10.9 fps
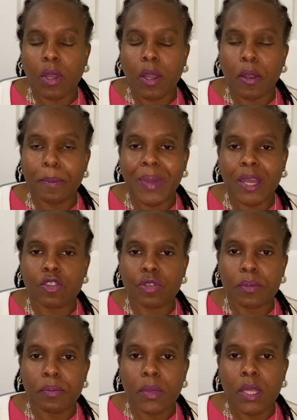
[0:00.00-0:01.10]
or
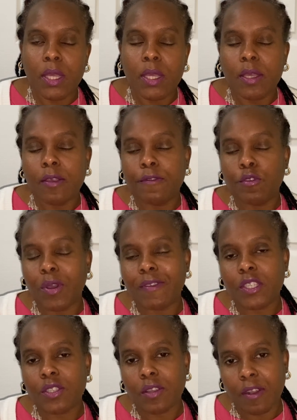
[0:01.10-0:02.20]
Bactrim. If you have a
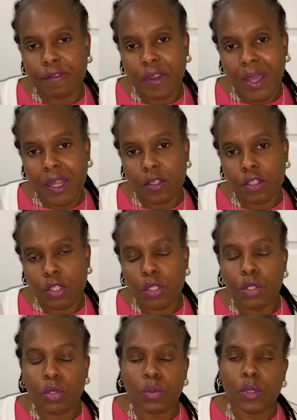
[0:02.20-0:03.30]
sulfur allergy,
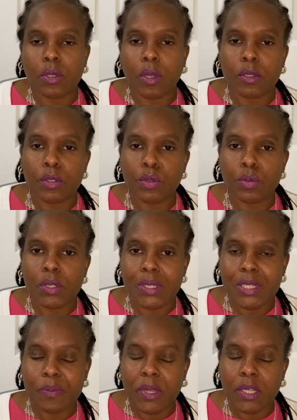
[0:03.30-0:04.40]
you would not use this
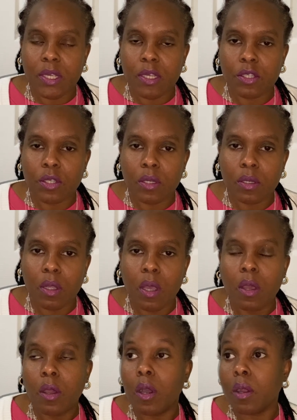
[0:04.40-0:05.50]
medication.
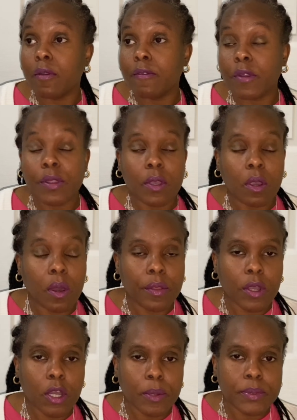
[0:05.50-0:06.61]
However, there are other
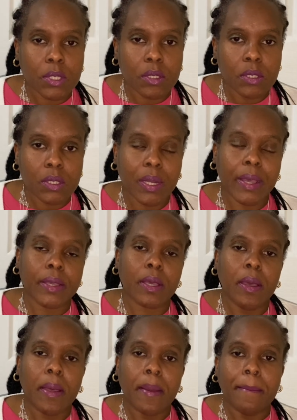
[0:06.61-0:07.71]
options like
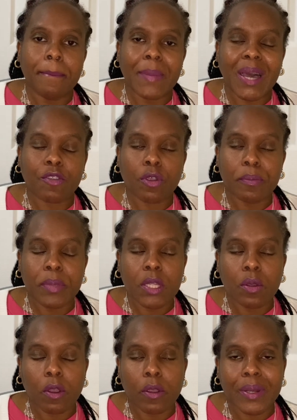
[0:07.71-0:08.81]
macrobid
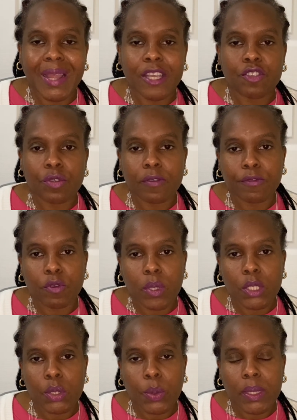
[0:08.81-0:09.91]
or
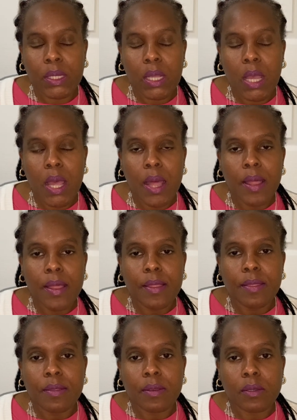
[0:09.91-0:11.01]
nitrofurantoin.
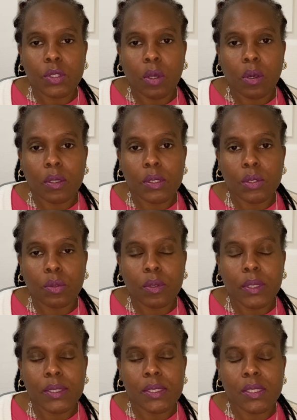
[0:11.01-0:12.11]
There is also
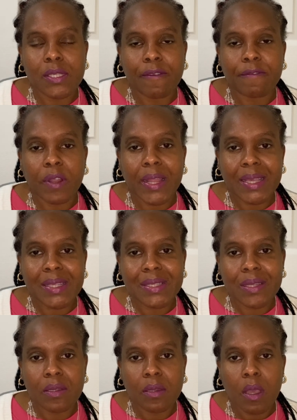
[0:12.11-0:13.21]
cephalexin,